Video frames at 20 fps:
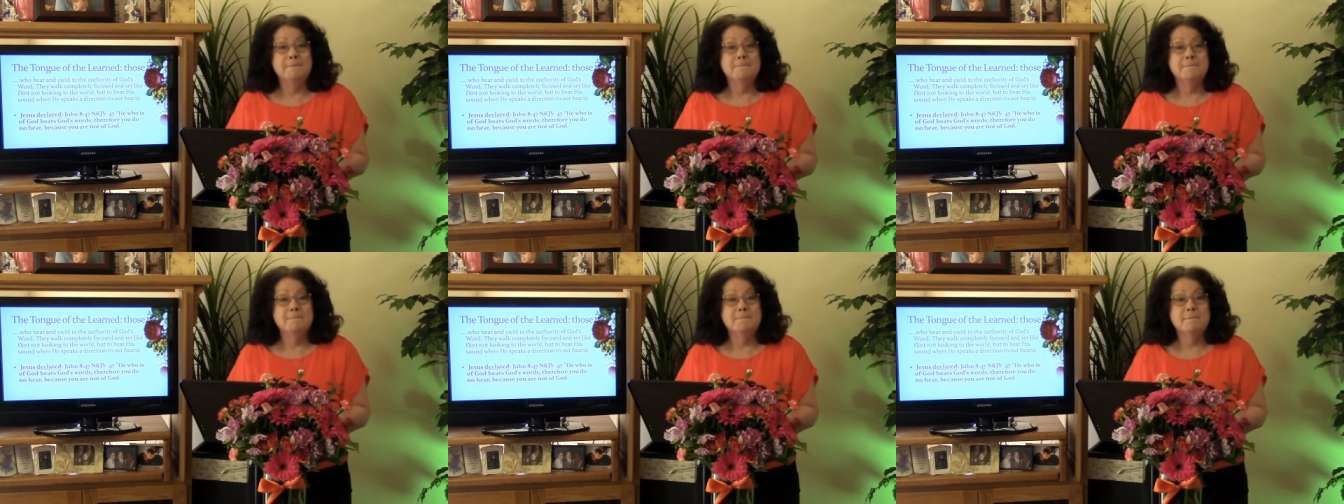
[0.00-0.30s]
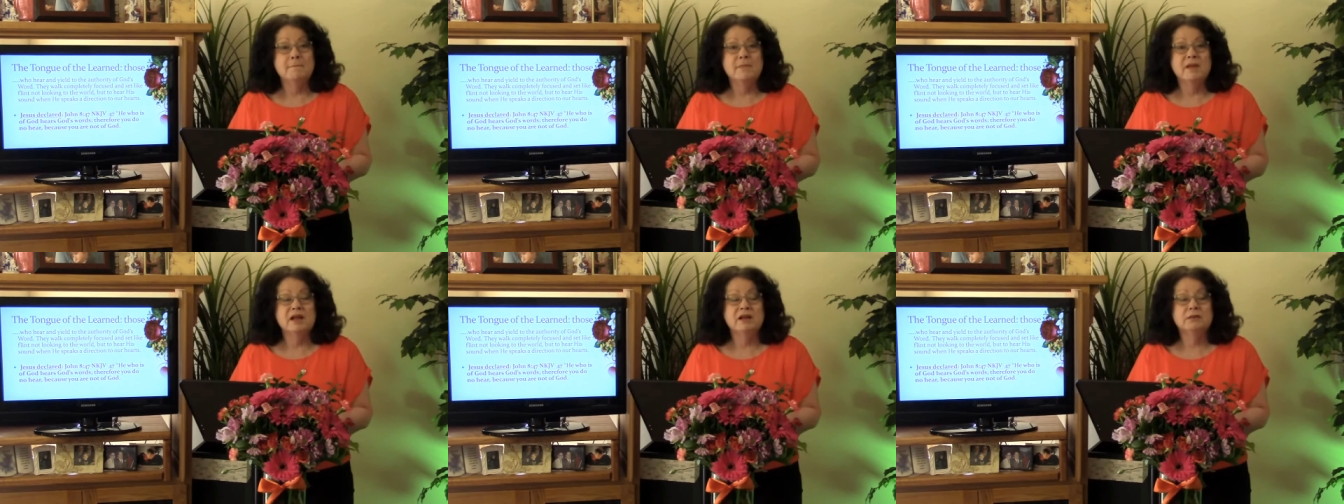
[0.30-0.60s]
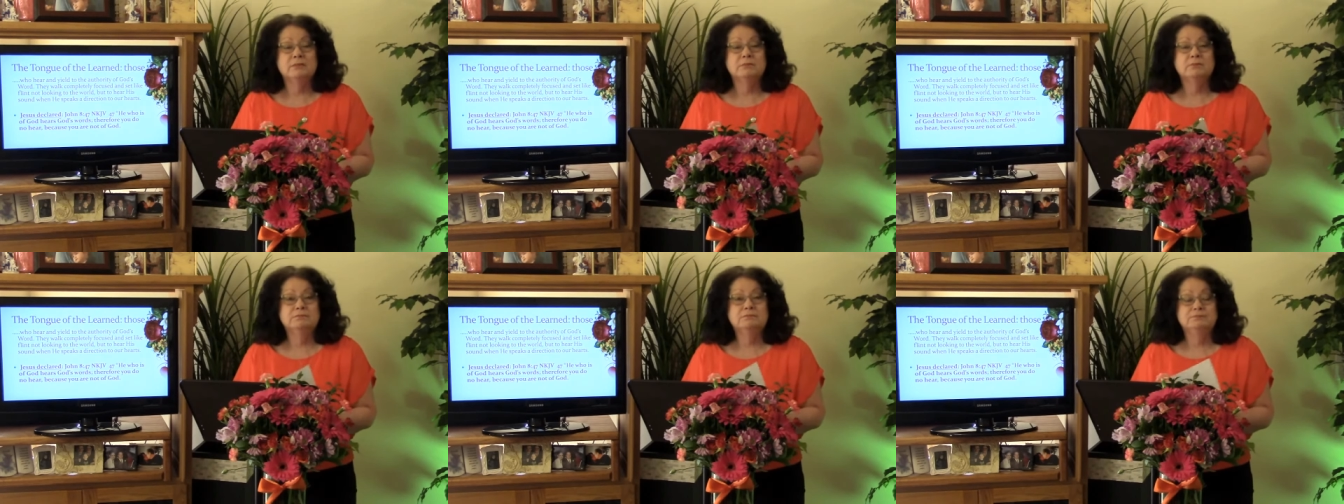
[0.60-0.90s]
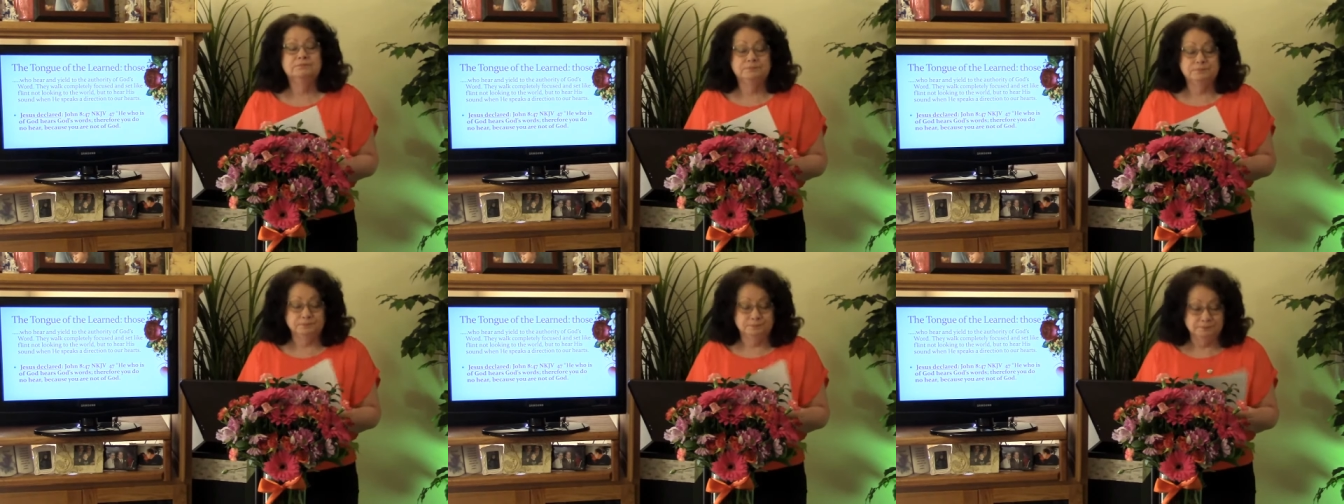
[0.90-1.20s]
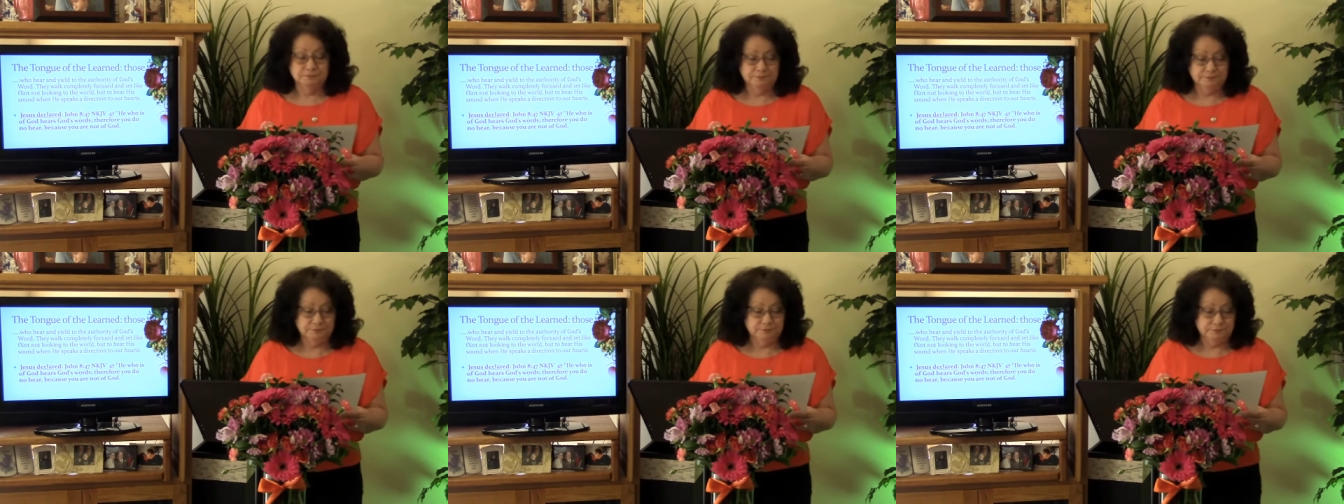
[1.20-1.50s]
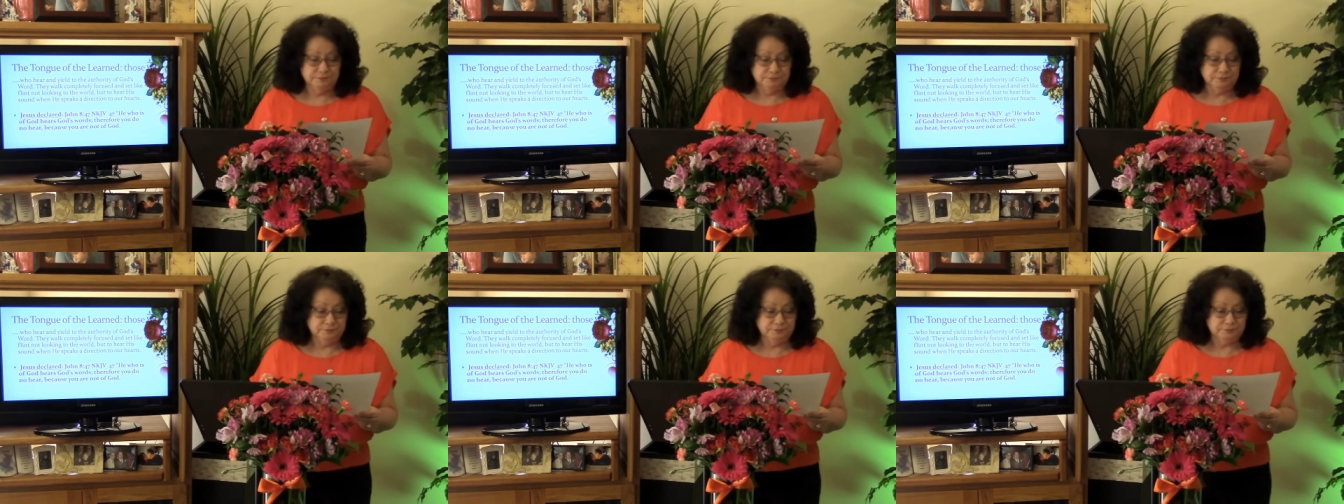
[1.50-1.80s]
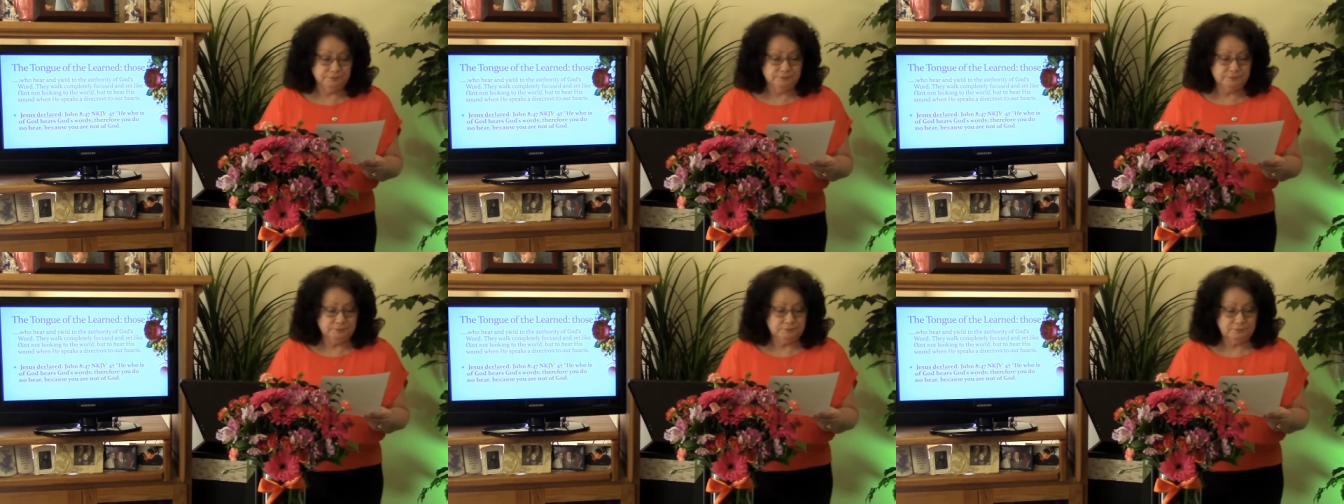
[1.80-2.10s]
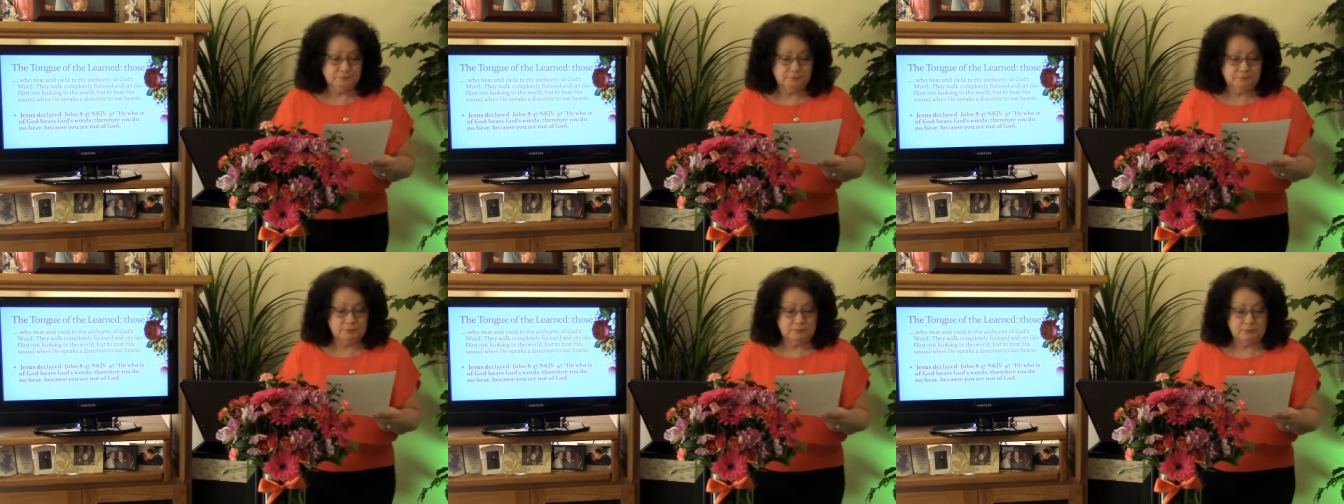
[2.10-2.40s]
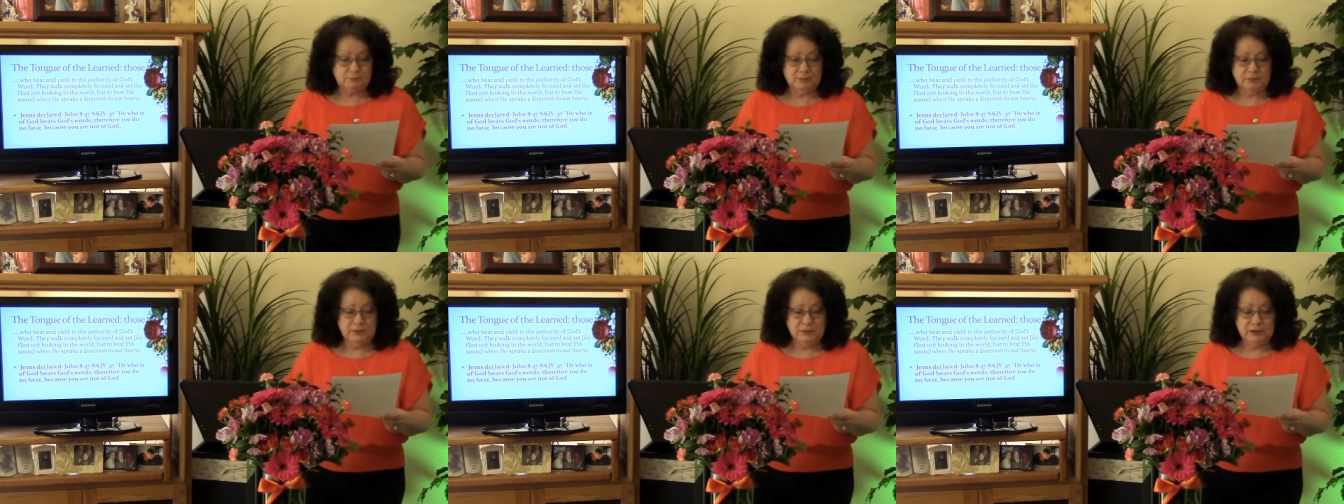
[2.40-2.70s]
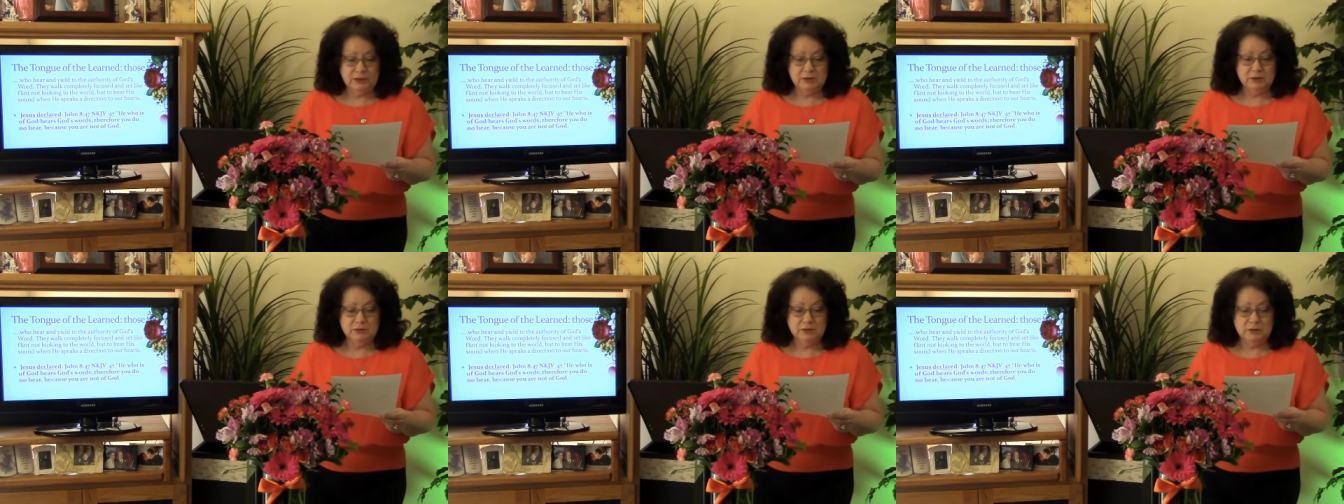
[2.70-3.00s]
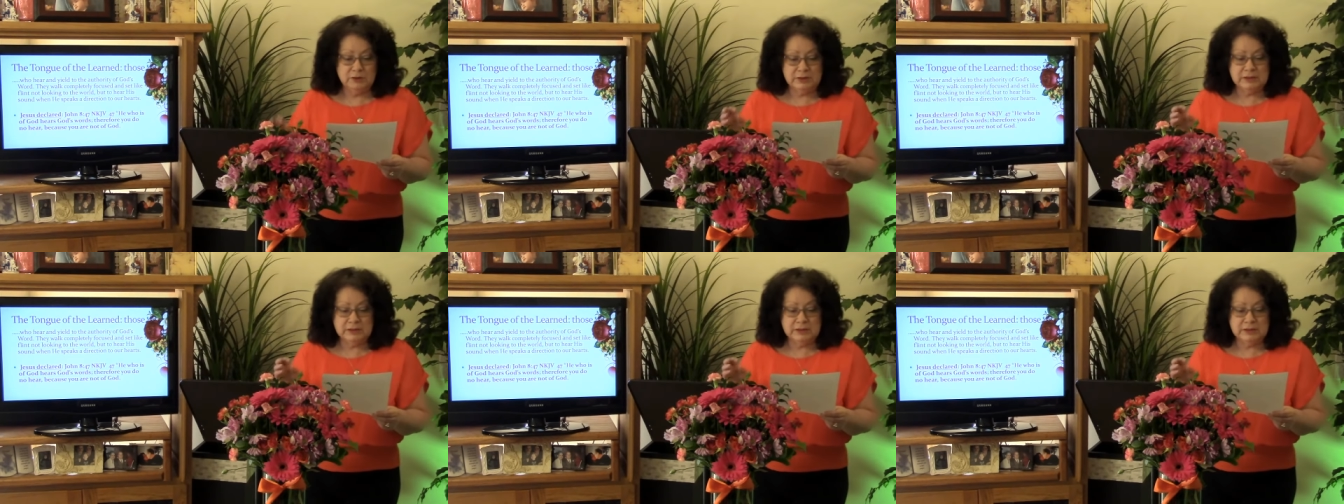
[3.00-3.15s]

-hmm. That's right. They're